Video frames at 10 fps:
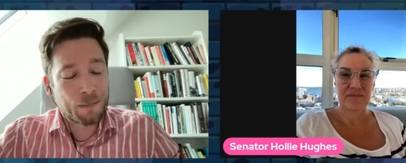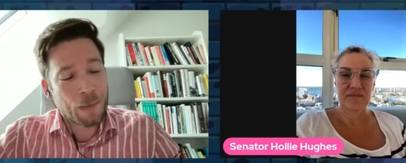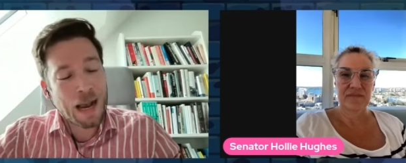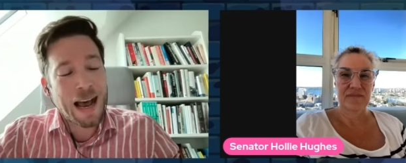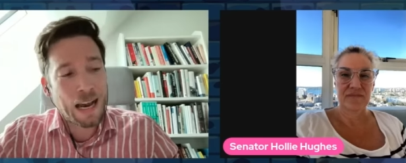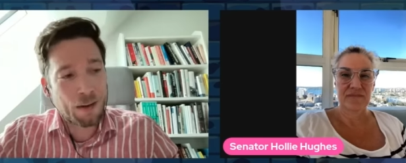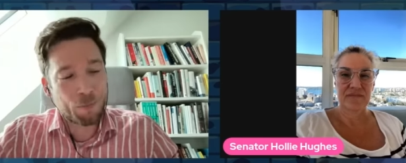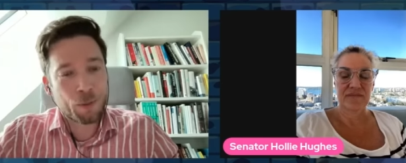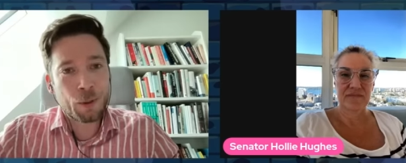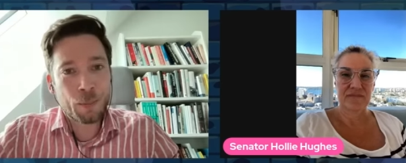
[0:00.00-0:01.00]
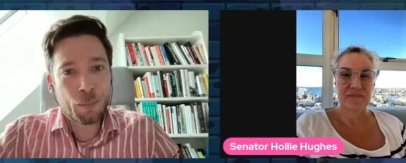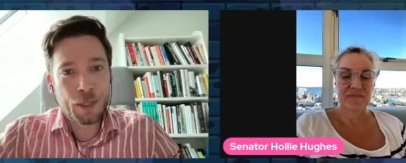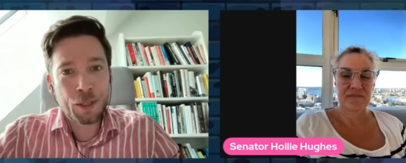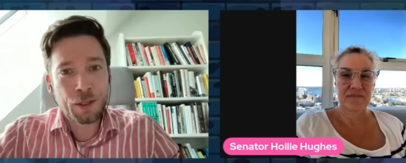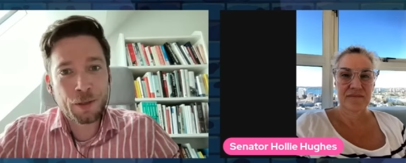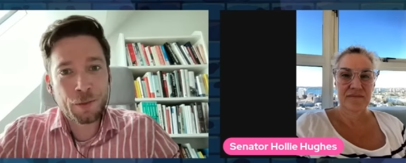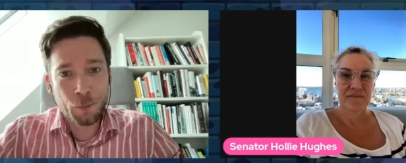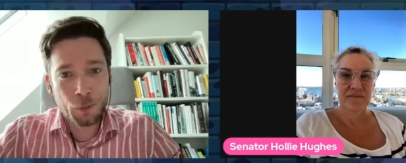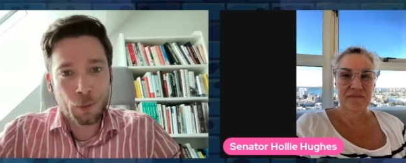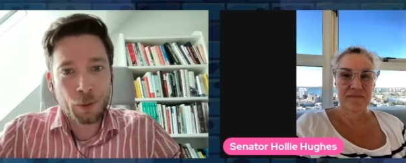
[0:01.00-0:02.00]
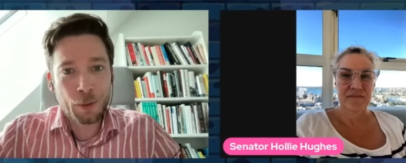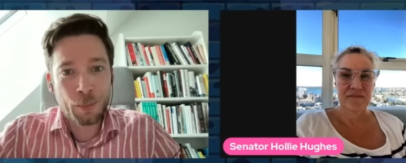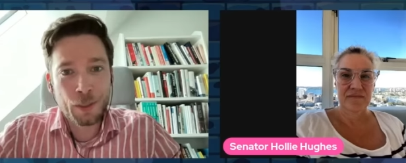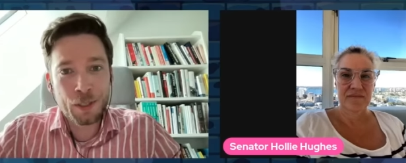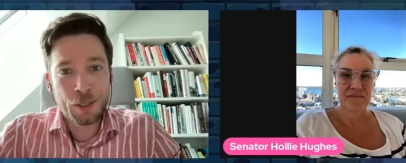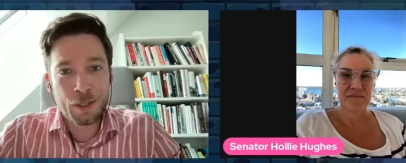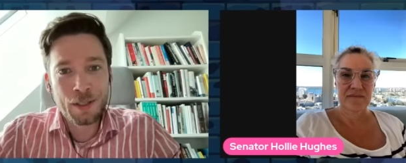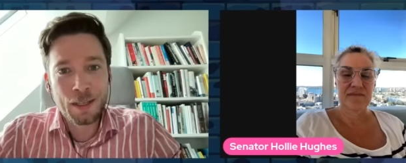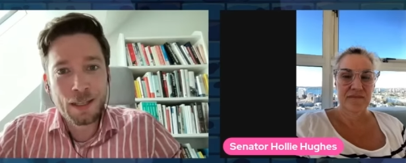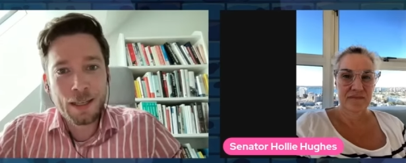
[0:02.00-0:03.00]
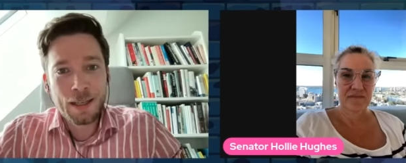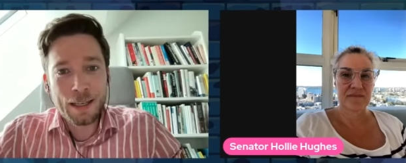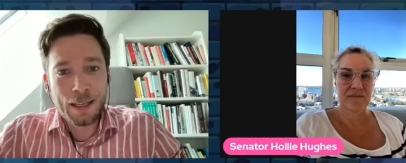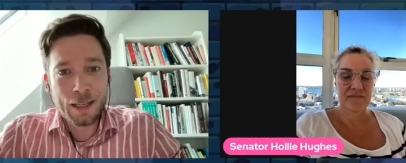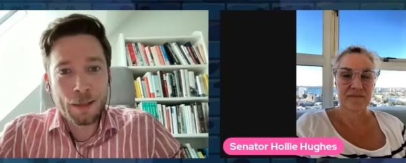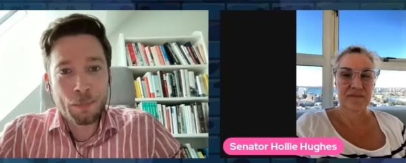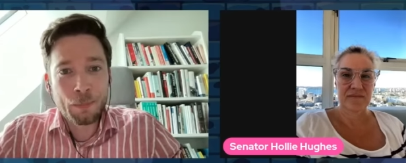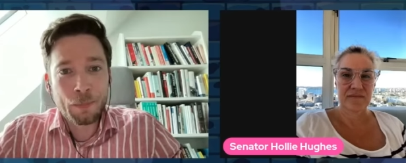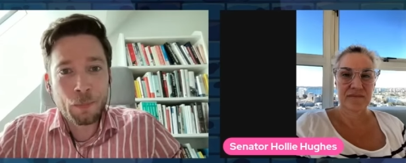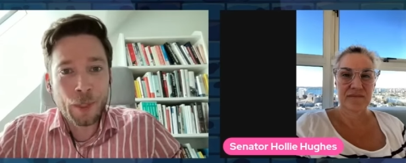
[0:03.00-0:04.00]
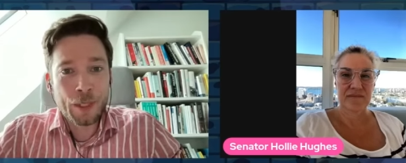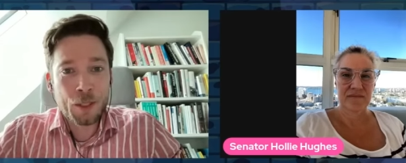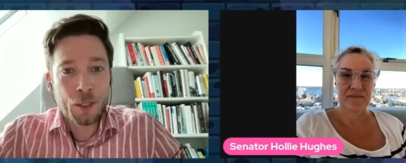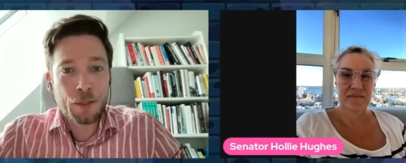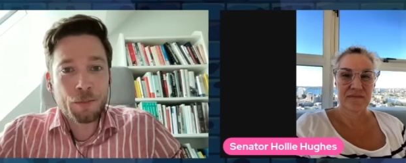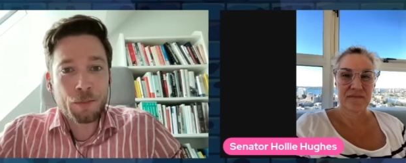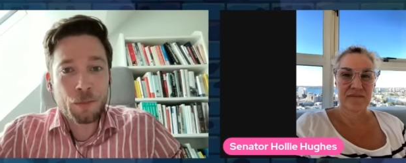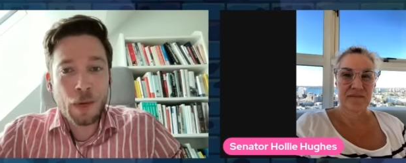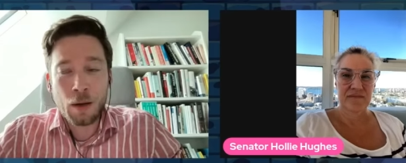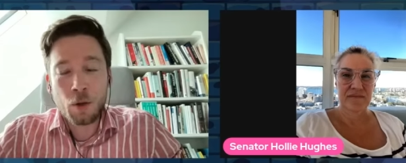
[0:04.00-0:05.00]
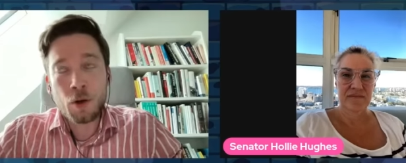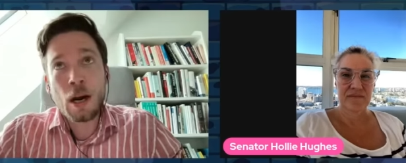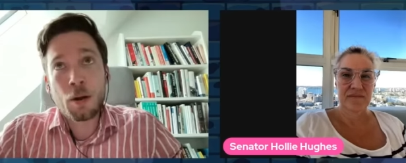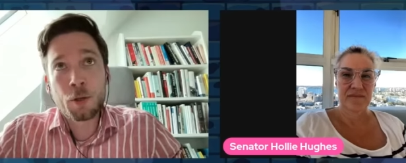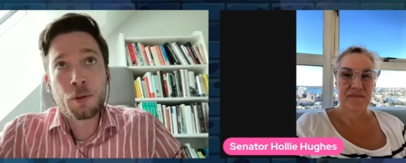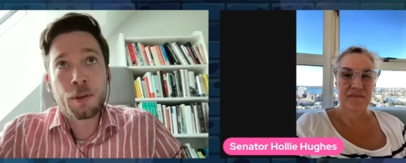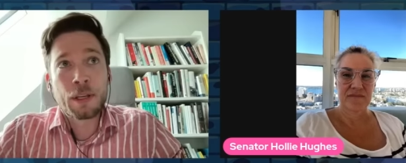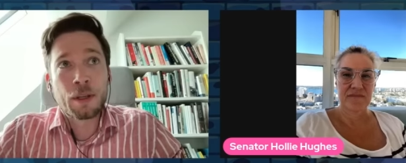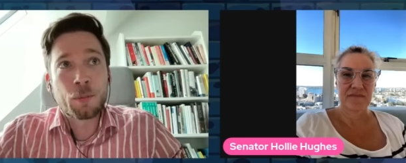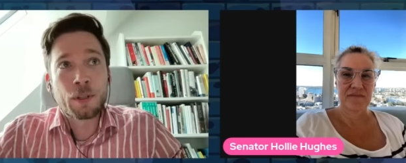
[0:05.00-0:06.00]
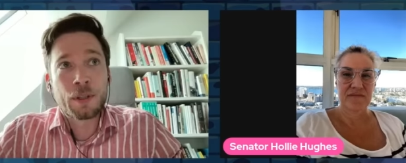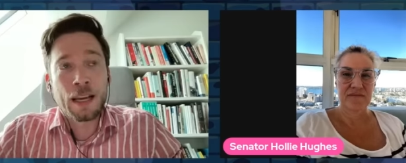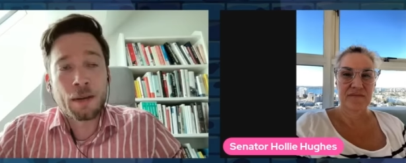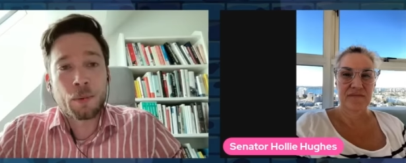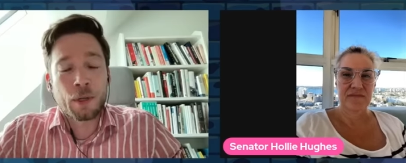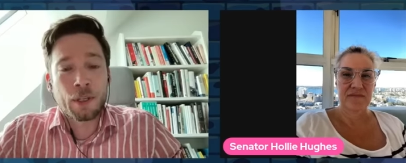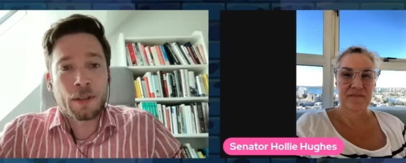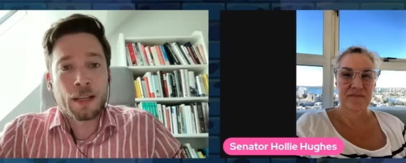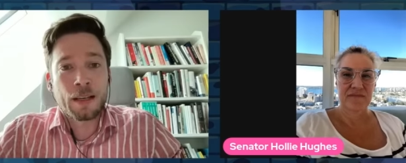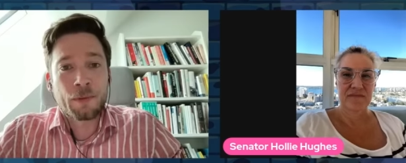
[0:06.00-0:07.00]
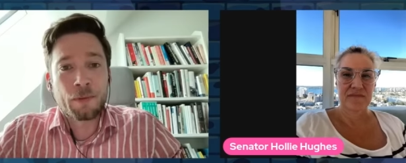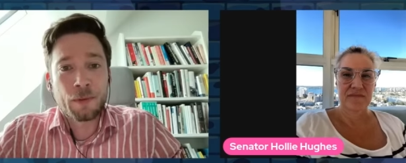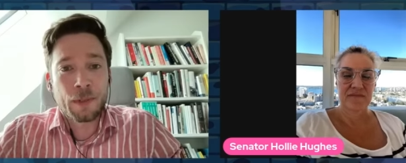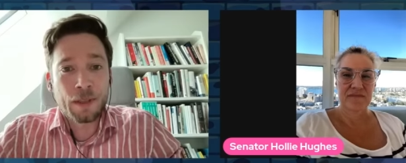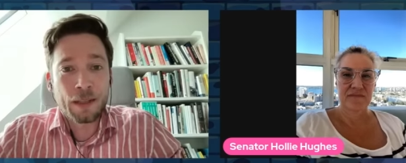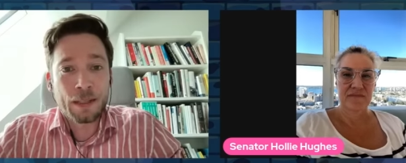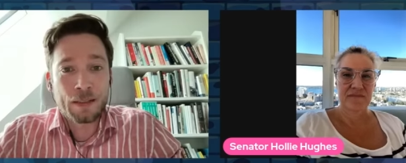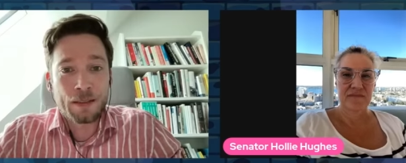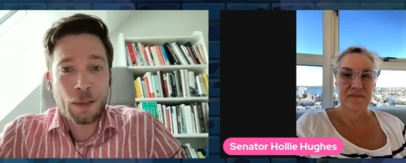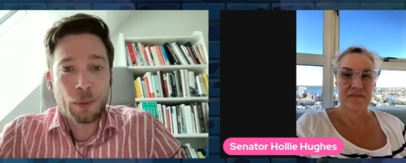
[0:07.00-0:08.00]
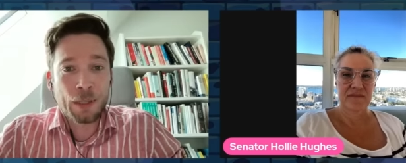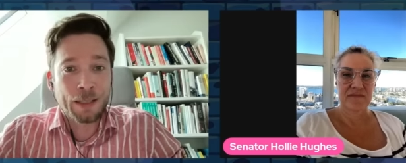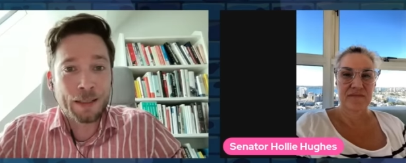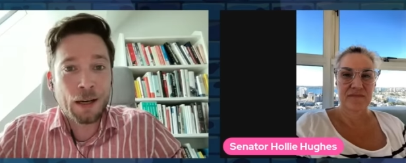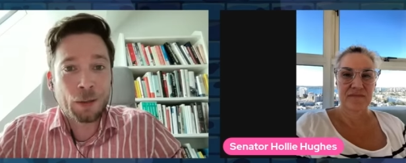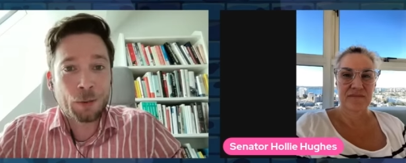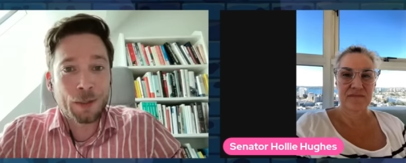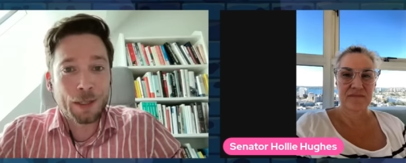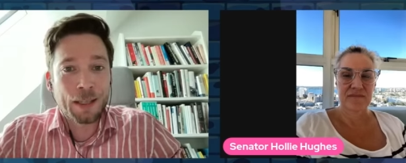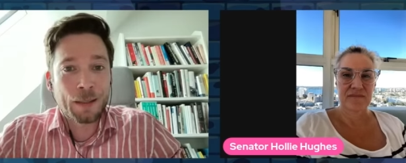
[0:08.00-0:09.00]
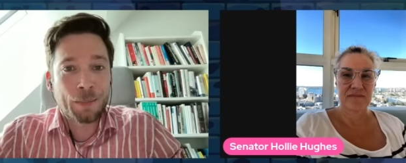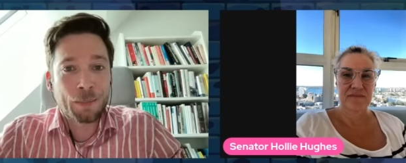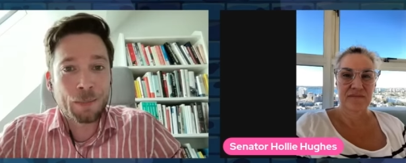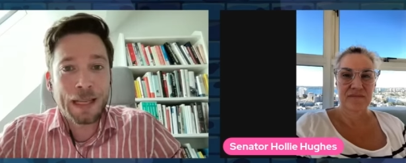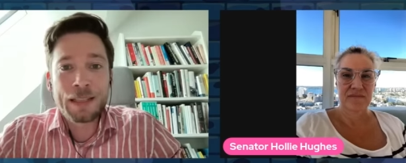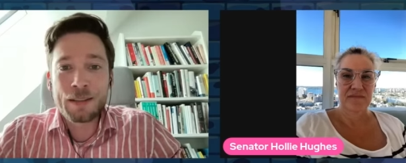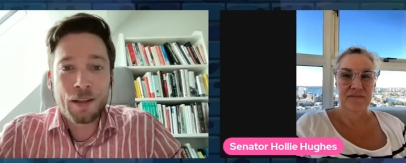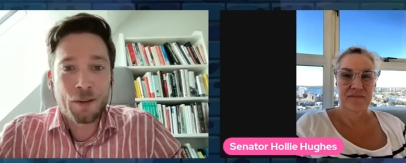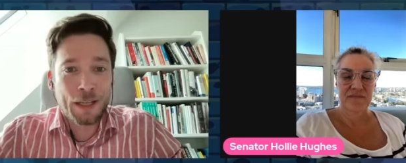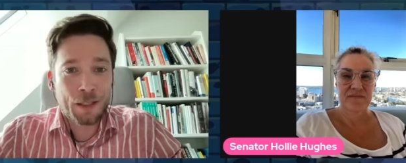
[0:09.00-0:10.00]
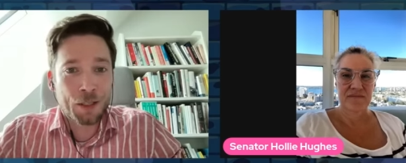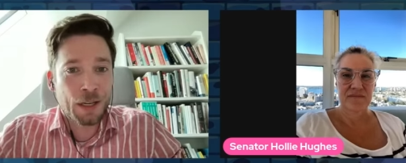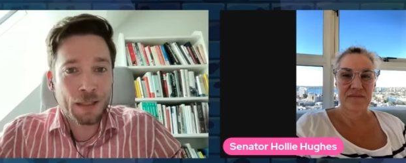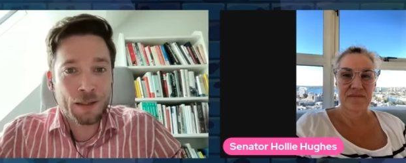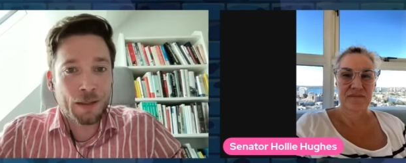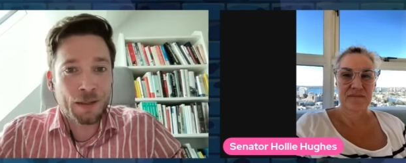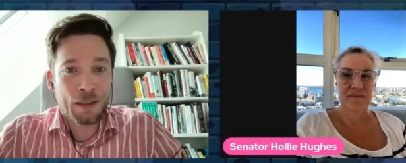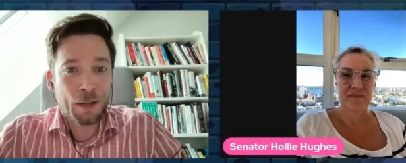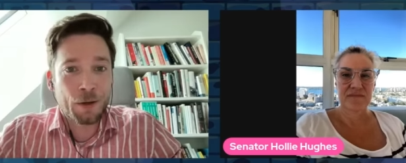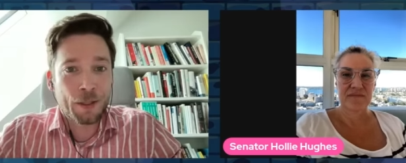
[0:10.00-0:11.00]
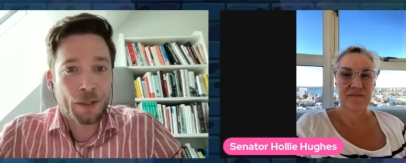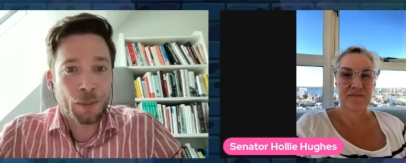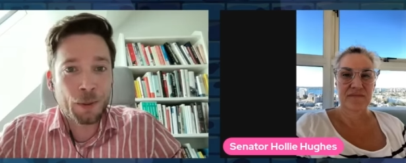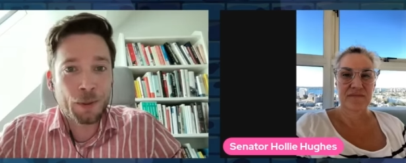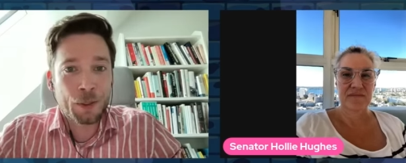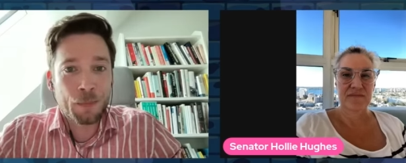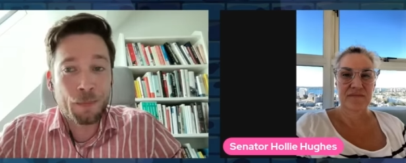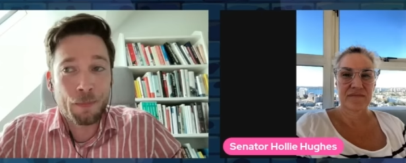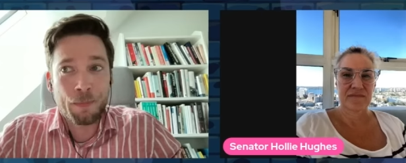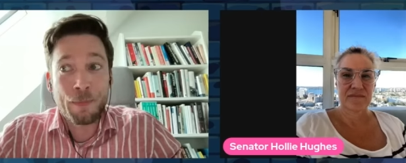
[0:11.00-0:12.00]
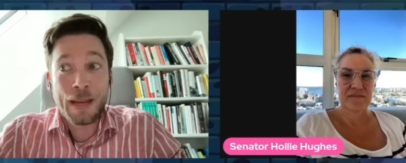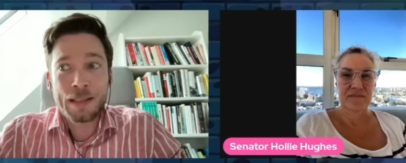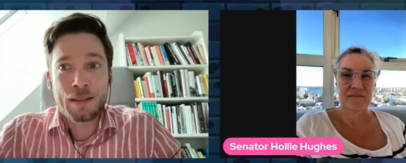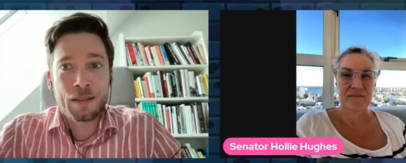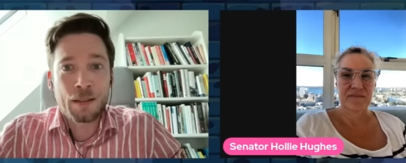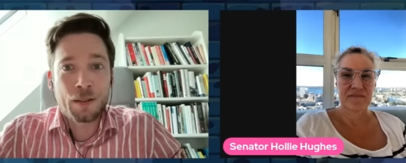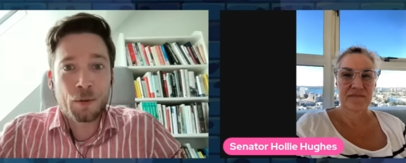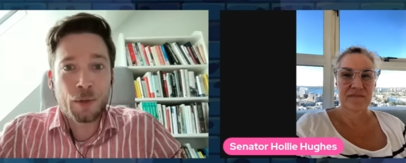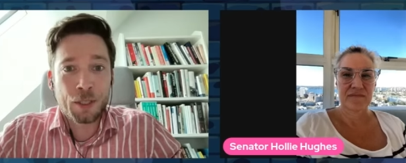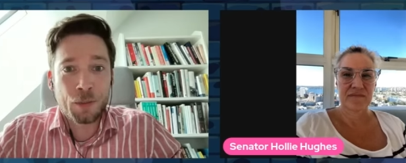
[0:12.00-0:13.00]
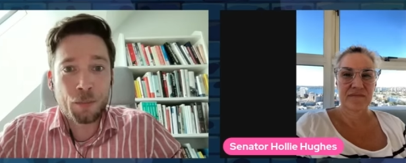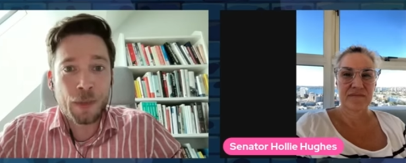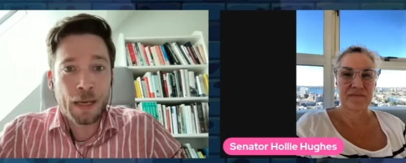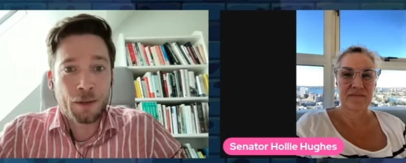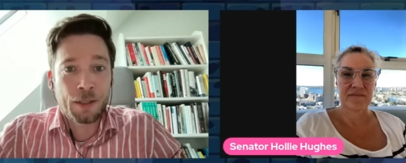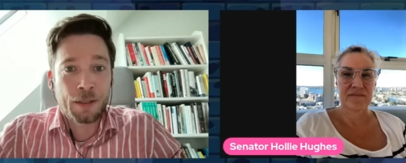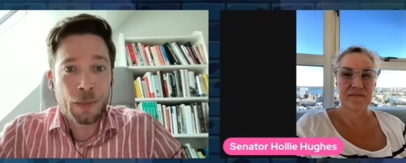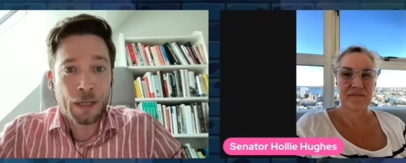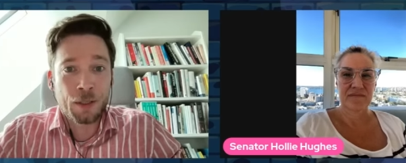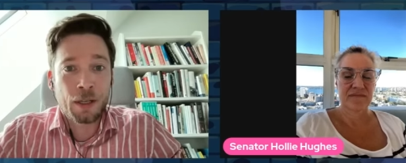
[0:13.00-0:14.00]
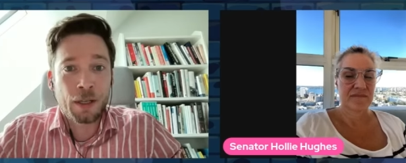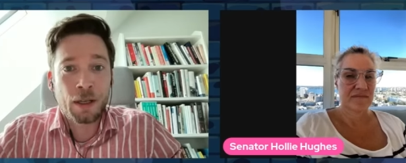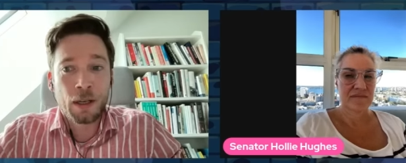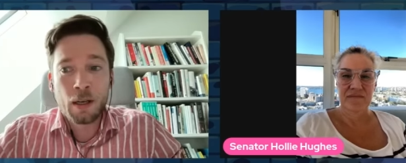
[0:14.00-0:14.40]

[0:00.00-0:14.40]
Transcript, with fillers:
Speaker 1: half prohibition is full prohibition, um, which uh, or how do you think would that work then if uh, this doubling down um, is there any chance that the current approach makes the situation better especially